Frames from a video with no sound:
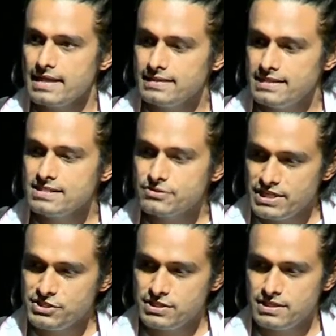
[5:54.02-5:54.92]
This
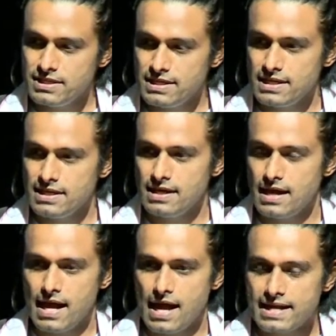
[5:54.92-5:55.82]
region,
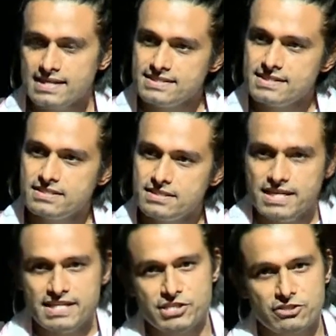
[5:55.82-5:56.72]
I guess, just the
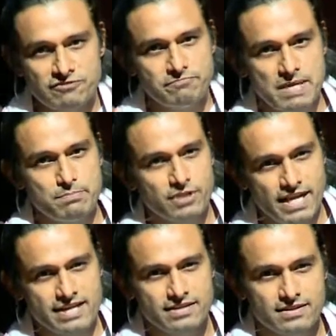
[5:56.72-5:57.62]
nature of people
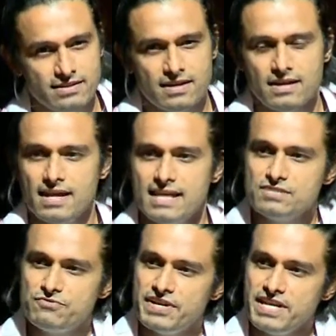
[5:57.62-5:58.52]
here
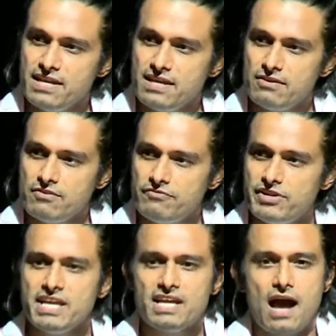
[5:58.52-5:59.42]
is very,
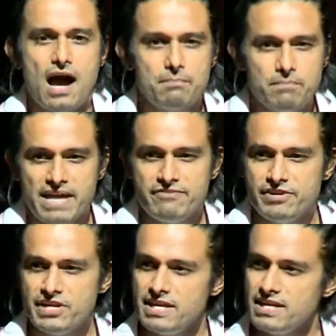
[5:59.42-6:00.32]
very calm and
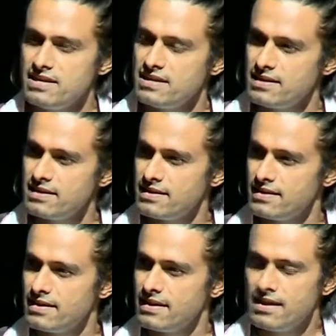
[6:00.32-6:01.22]
very,
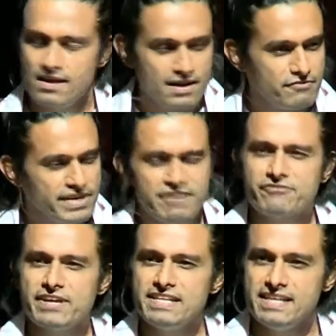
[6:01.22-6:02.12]
very
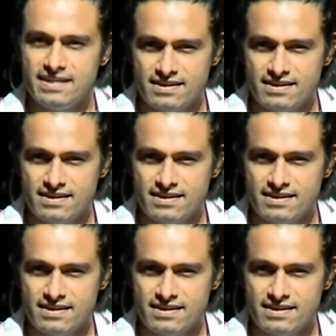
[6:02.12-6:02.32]
friendly.